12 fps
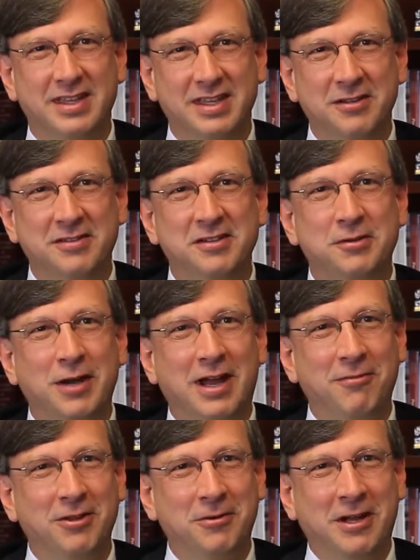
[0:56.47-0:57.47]
Used to
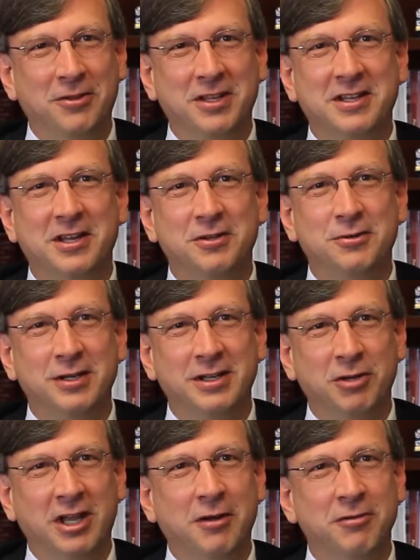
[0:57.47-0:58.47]
travel around the country
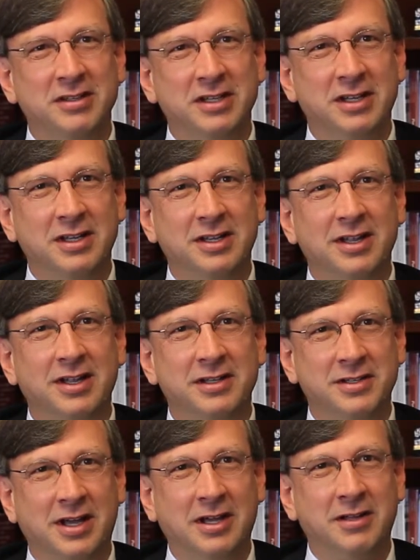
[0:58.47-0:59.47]
when I was a, a
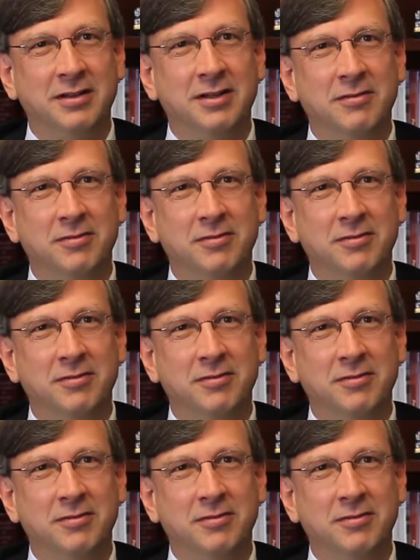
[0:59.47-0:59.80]
child.